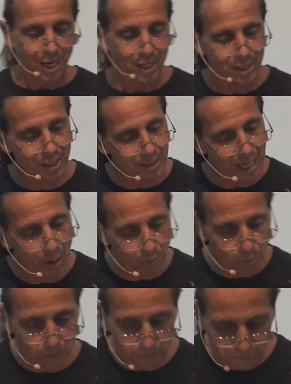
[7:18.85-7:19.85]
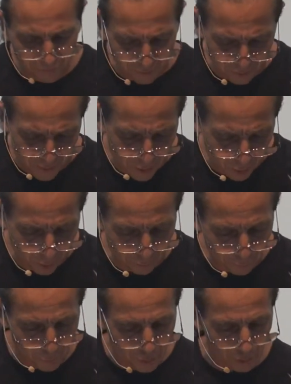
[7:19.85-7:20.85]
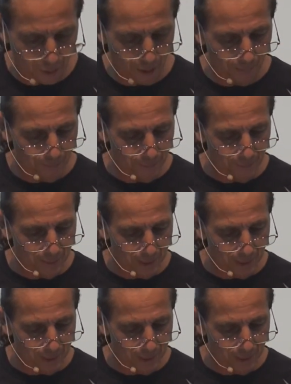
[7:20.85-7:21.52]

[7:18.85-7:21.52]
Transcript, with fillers: He says, now in re return for some,